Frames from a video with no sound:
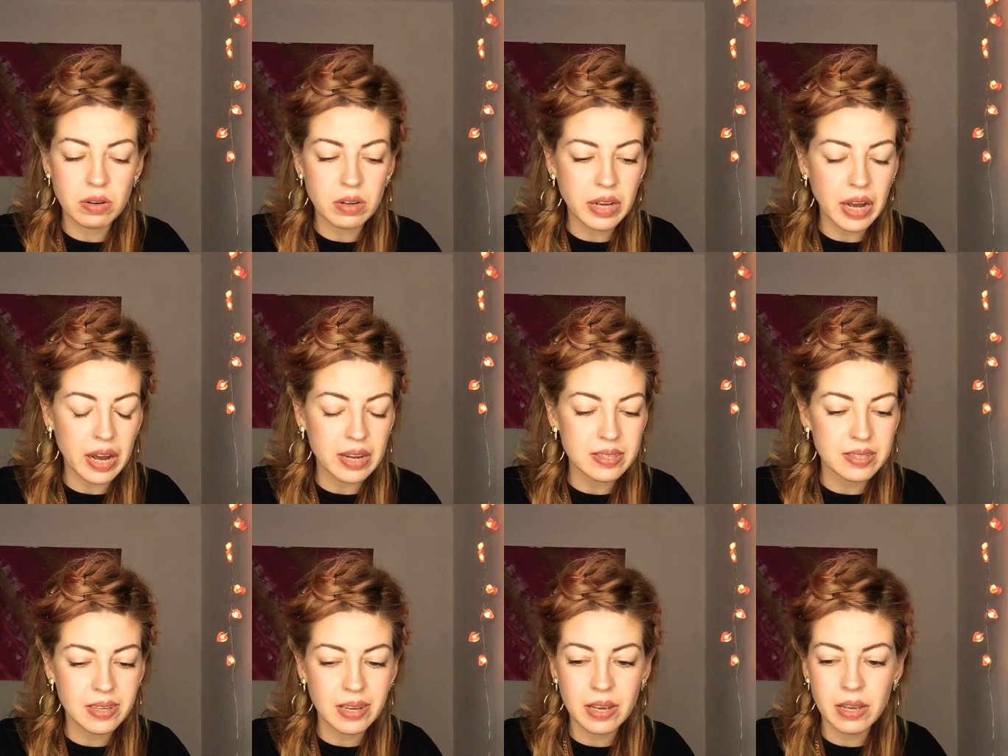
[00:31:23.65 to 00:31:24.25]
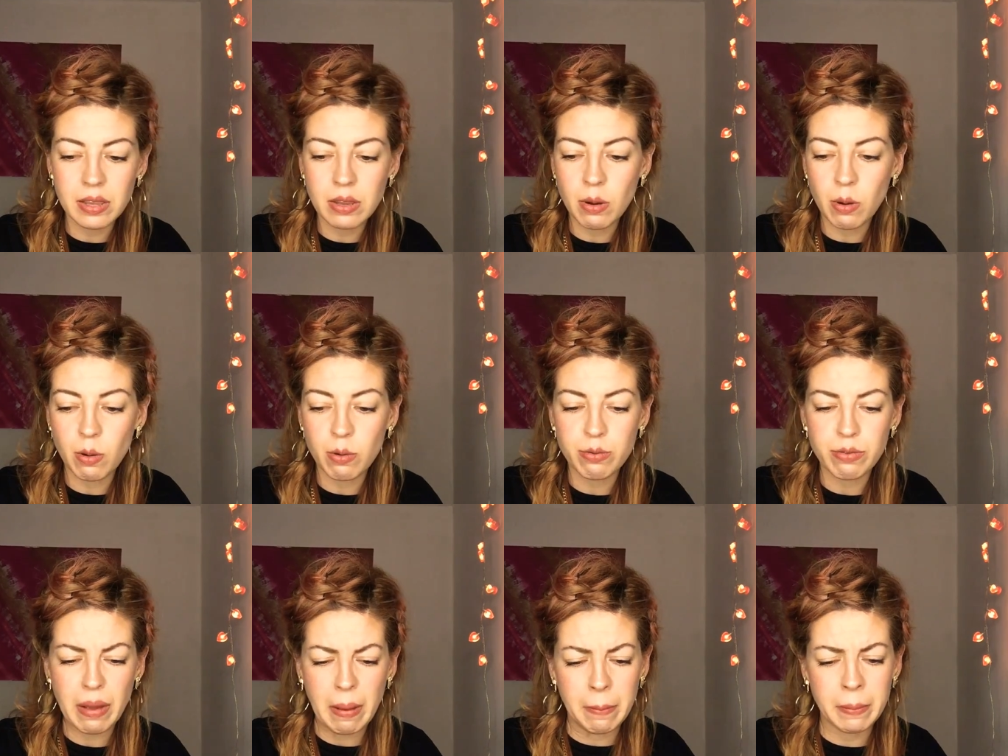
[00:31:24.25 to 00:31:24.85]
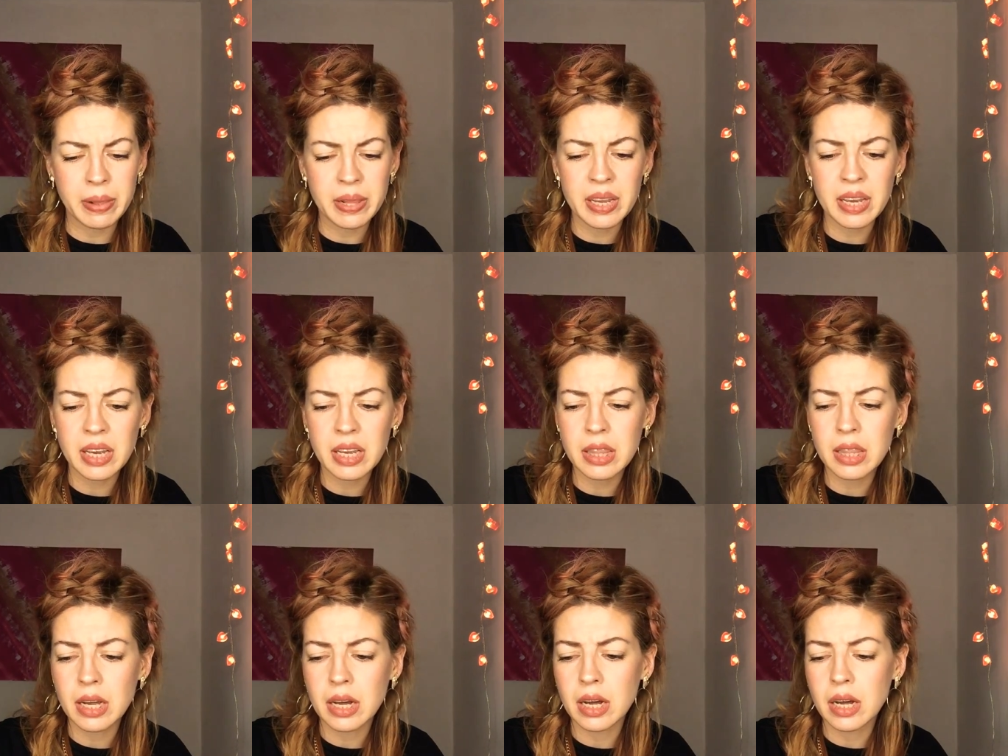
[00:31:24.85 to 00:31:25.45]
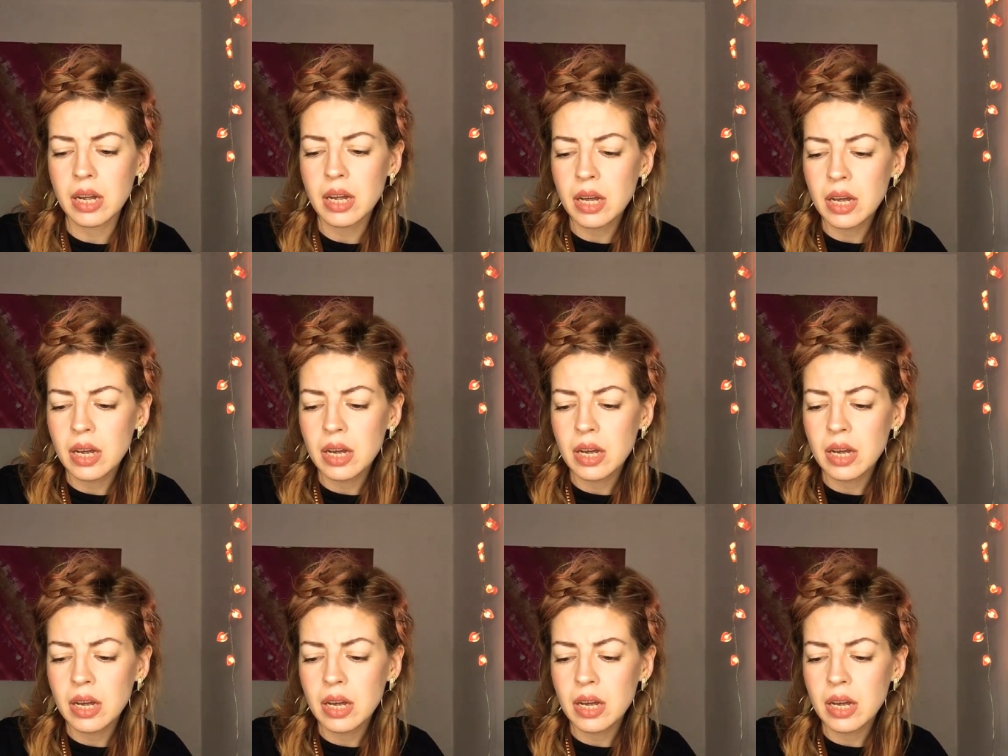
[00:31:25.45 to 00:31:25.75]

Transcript: cousin your family the